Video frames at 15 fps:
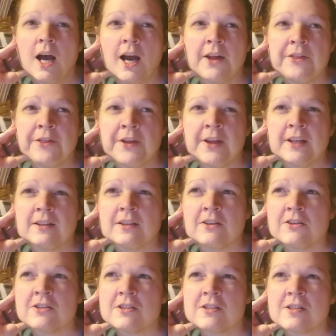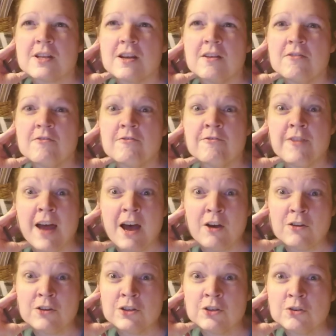I think there's
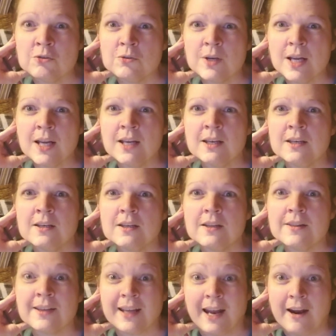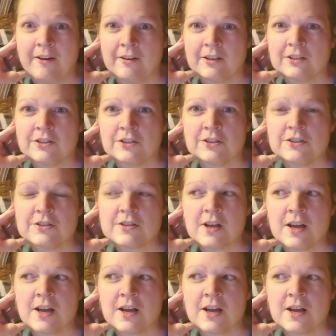value in the characters.